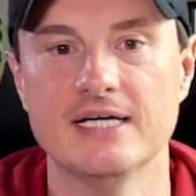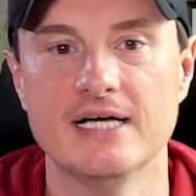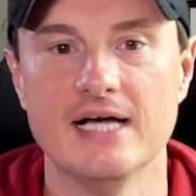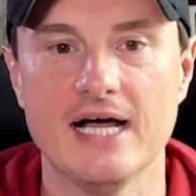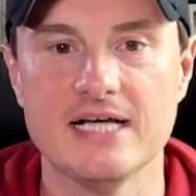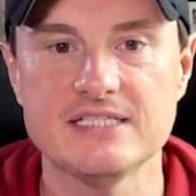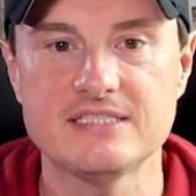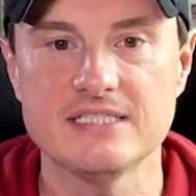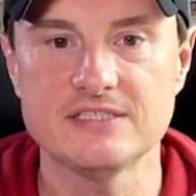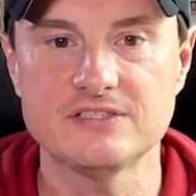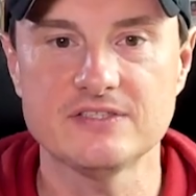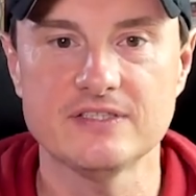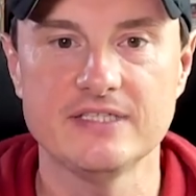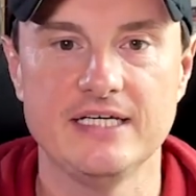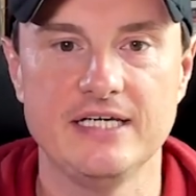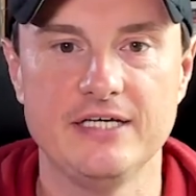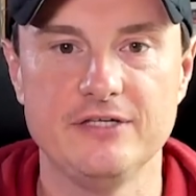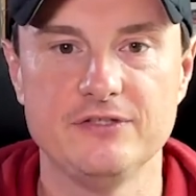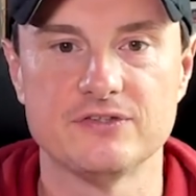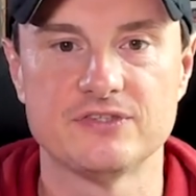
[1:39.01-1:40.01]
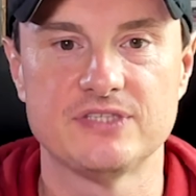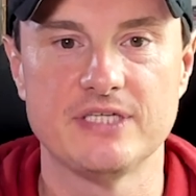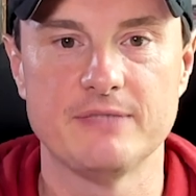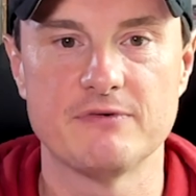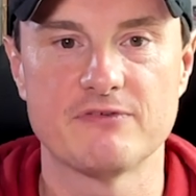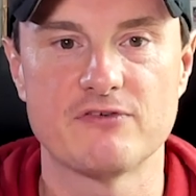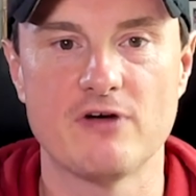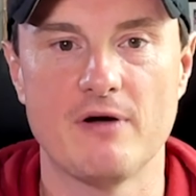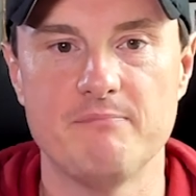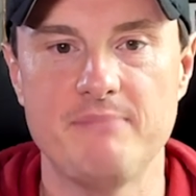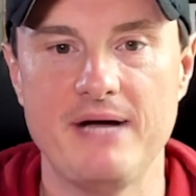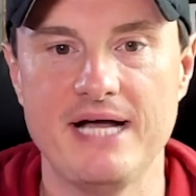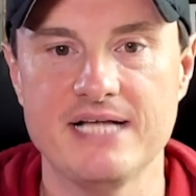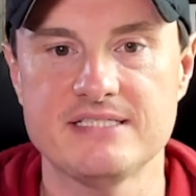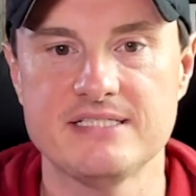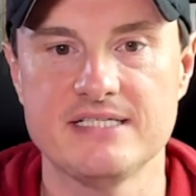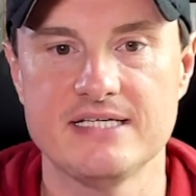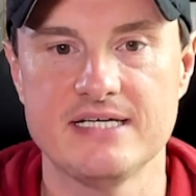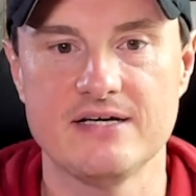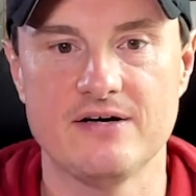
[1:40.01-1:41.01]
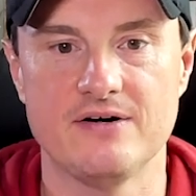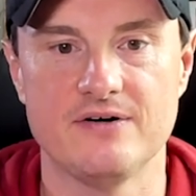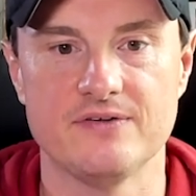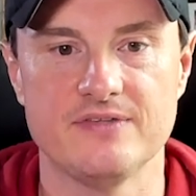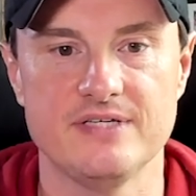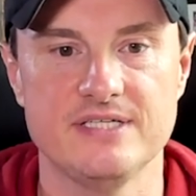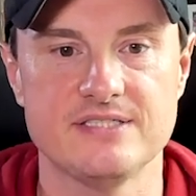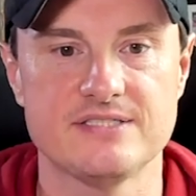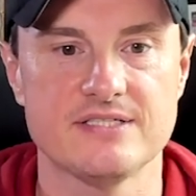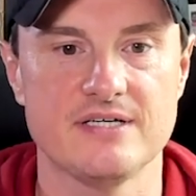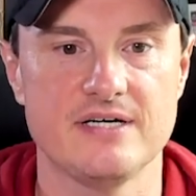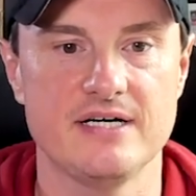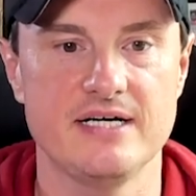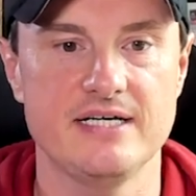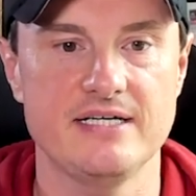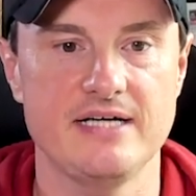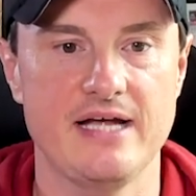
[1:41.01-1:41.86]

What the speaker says: Essentially here you'll see we've got batting on this side